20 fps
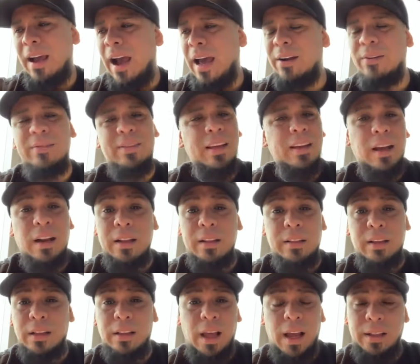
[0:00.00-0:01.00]
I don't take
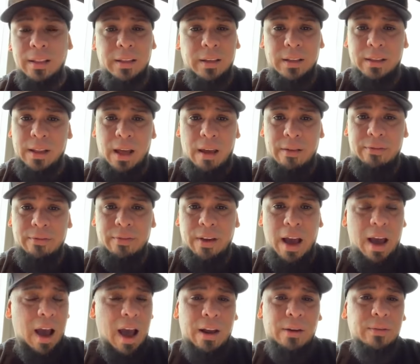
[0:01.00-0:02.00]
anything lightly in life.
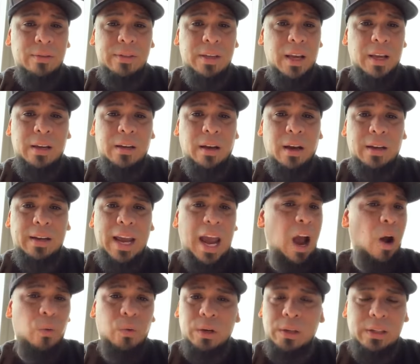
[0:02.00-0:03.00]
I don't take a
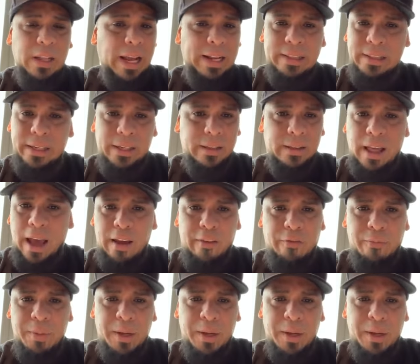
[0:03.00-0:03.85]
coward lightly in life,